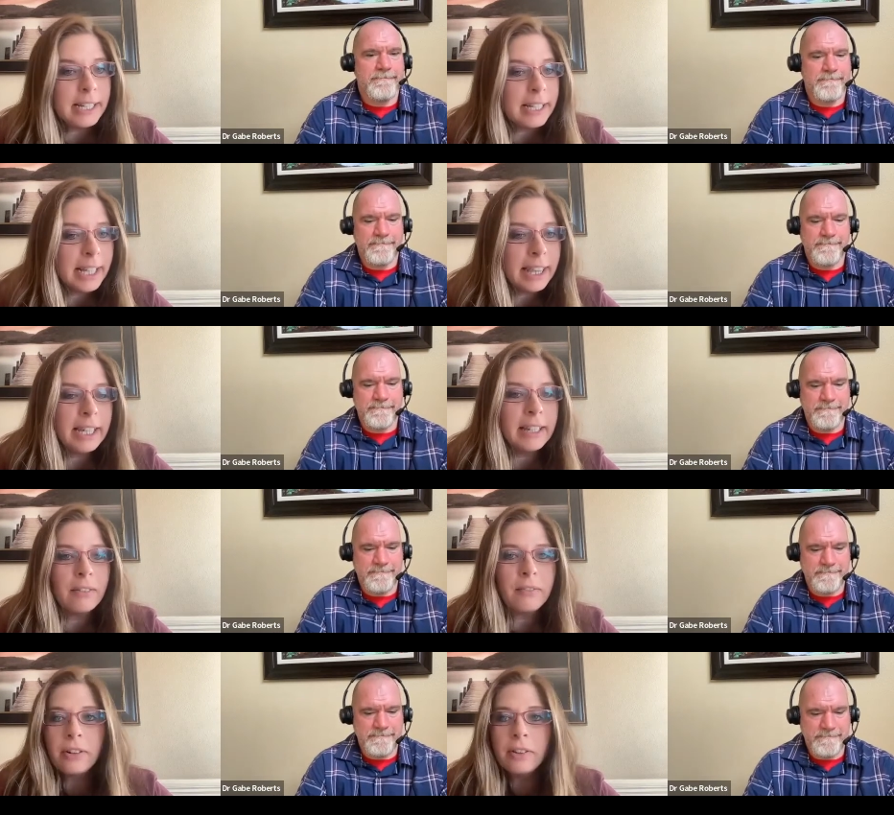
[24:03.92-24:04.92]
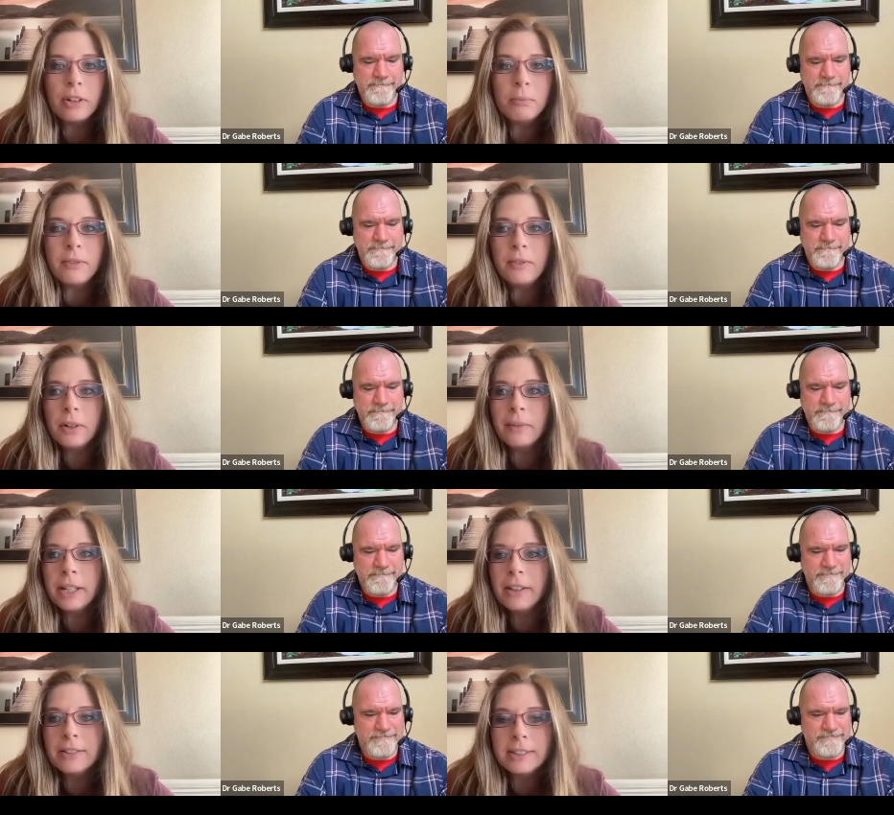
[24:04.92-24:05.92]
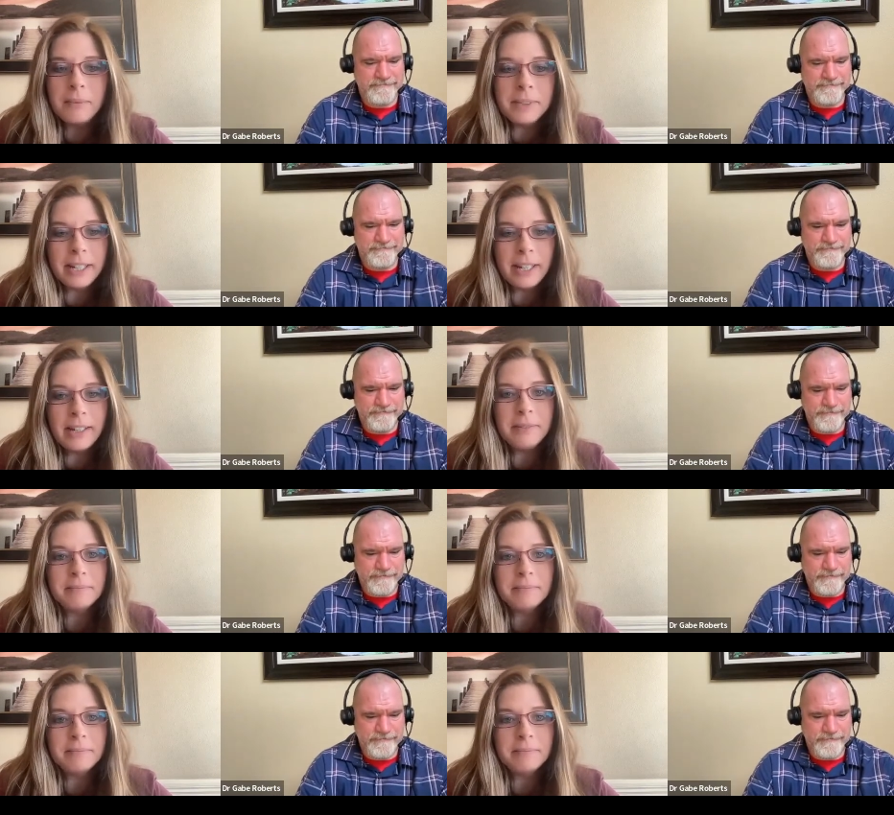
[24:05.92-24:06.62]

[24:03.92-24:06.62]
Speaker 1: anything further before we close up today?